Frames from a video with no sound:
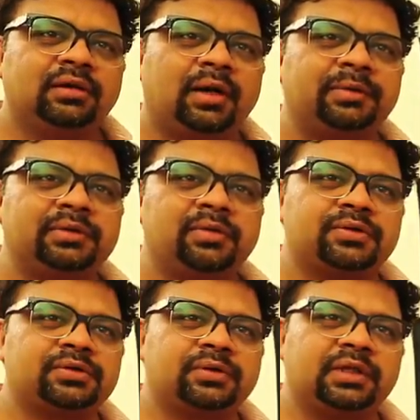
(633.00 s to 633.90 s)
how it
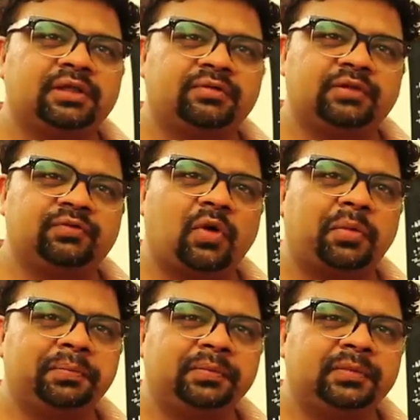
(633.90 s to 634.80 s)
goes together with
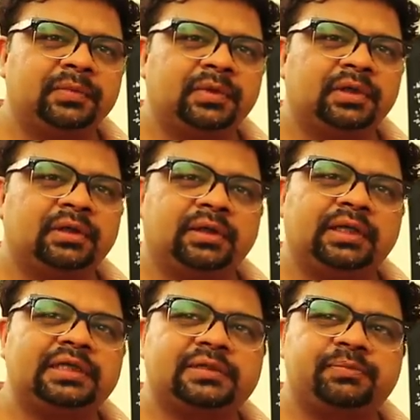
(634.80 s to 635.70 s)
form.
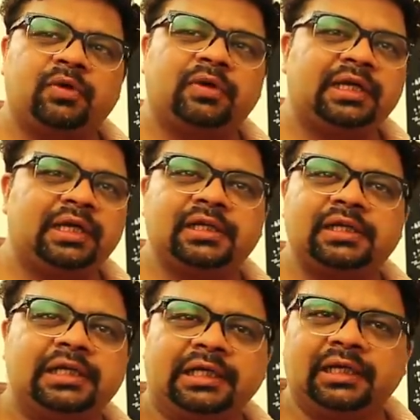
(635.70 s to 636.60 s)
It's purely
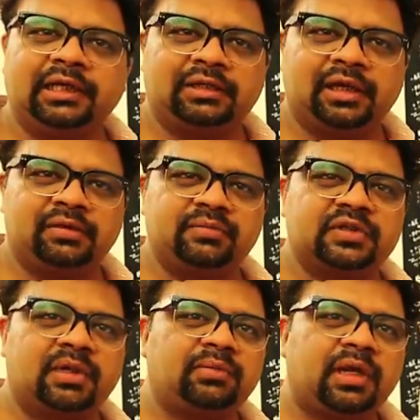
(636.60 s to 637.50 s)
analytical at times.
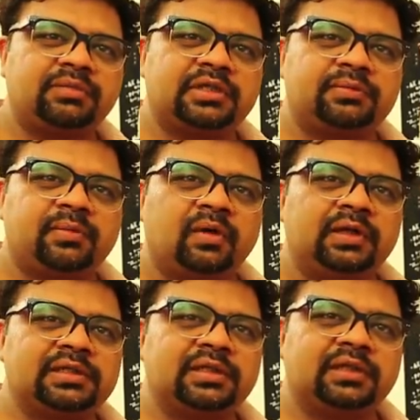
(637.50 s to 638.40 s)
Sometimes it's purely
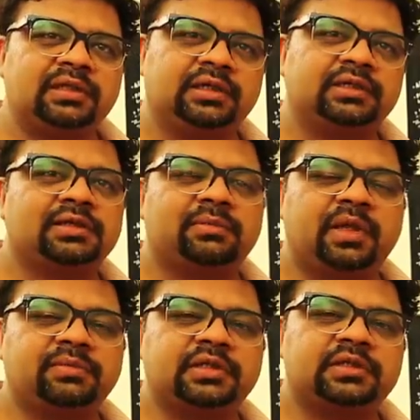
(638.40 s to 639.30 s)
synthetic.
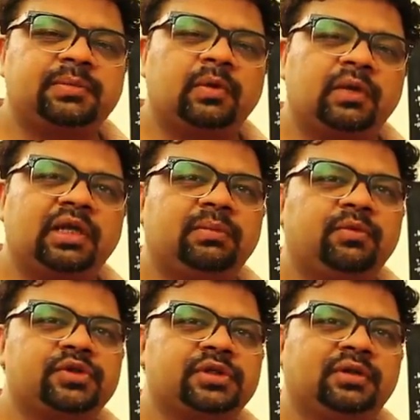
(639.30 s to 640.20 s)
Sometimes it's purely
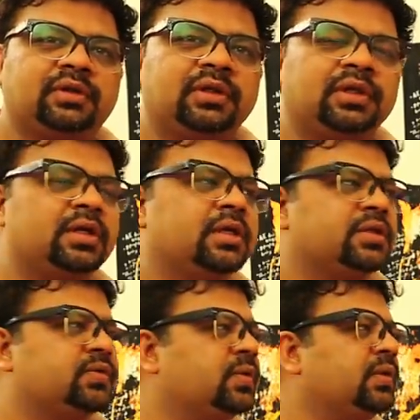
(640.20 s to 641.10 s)
emotional.
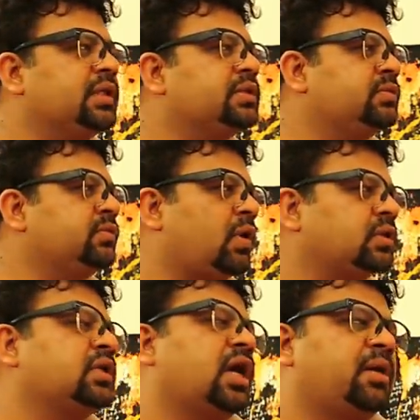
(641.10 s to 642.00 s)
So it's
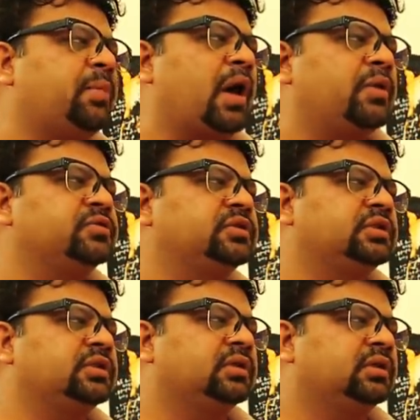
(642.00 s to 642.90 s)
not about